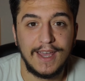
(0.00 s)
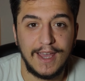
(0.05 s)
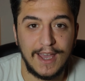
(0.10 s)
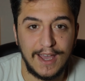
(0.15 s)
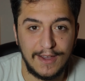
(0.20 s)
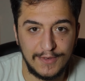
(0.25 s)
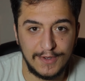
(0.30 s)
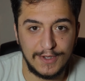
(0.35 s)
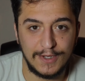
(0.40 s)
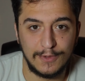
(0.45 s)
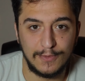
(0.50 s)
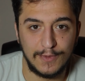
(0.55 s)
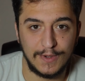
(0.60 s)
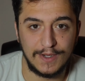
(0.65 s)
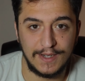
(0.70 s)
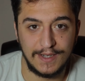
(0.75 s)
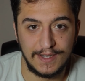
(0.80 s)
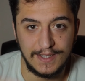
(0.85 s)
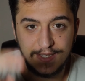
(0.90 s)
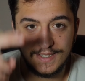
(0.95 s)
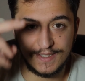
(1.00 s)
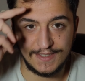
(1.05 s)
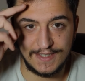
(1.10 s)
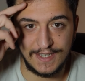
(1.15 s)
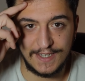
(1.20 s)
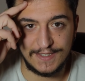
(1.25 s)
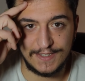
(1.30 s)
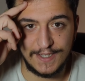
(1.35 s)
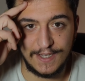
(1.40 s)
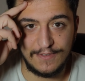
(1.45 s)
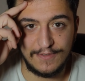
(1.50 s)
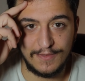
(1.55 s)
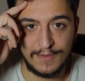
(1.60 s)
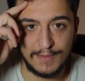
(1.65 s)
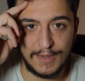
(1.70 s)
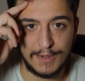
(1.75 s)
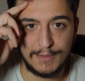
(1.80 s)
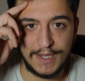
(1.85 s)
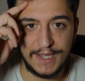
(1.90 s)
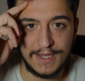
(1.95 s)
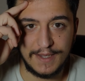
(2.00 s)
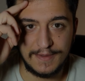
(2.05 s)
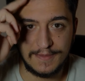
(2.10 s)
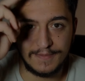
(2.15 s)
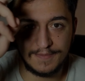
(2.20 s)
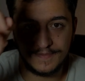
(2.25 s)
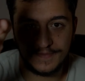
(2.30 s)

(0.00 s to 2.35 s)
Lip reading: Have a good one and stay safe. Bye-bye.